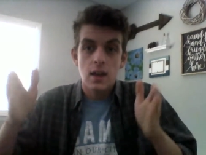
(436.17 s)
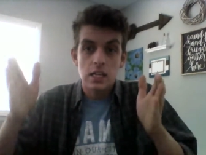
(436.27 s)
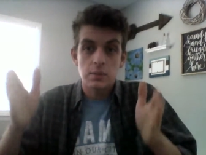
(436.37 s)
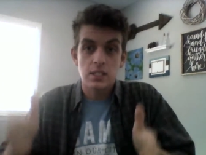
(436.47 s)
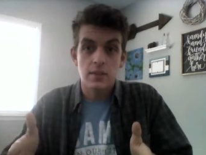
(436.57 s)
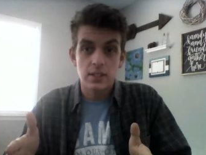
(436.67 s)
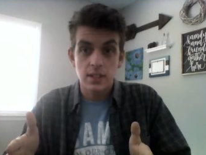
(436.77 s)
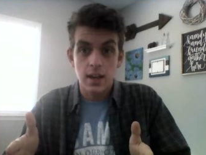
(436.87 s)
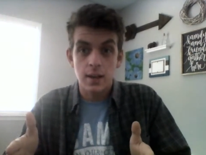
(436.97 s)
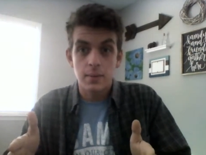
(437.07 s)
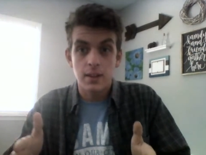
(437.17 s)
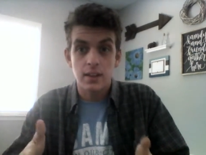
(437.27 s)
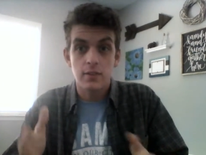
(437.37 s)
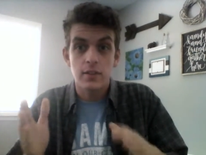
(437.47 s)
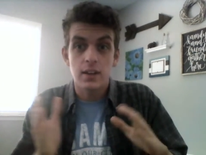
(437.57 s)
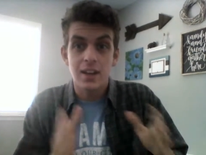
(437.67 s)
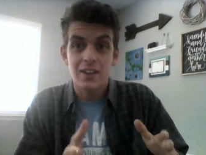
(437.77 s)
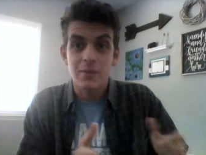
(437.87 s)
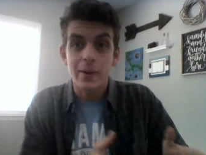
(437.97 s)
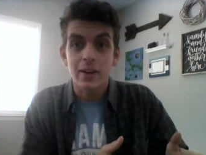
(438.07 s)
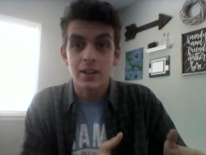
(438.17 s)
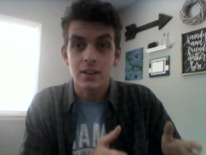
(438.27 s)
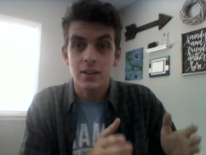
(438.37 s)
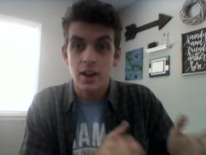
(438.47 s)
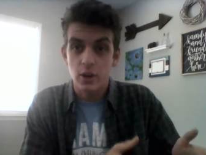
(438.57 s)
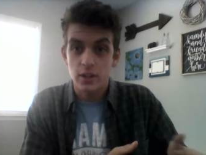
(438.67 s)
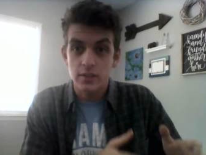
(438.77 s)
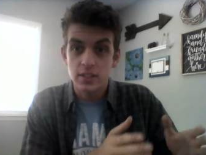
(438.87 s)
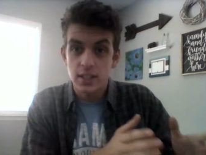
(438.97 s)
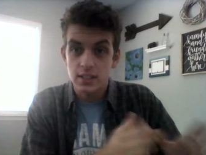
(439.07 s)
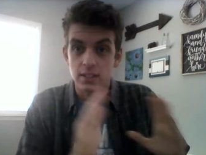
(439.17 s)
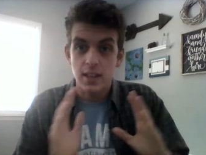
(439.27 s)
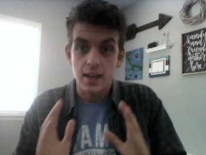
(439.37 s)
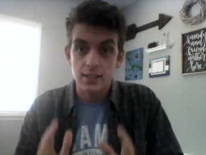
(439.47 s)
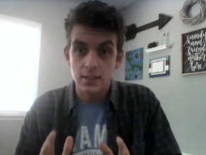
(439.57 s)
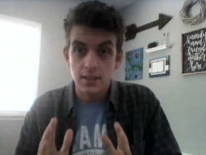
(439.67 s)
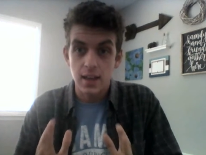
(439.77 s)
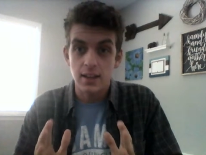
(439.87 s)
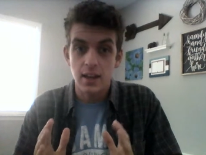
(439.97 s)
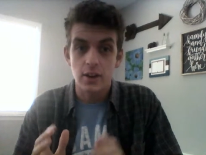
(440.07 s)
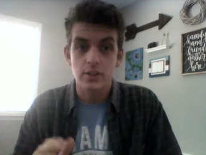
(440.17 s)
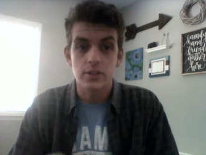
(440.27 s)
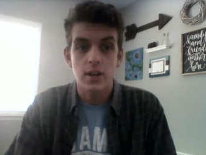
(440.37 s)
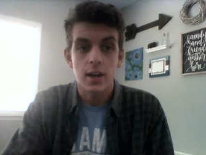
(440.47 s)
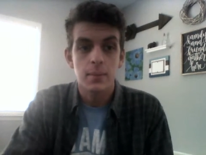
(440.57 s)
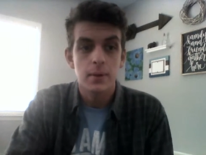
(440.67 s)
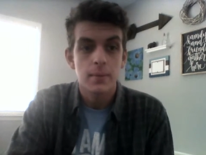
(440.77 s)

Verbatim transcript: a specific type and they fit Native American narratives into that, that character type.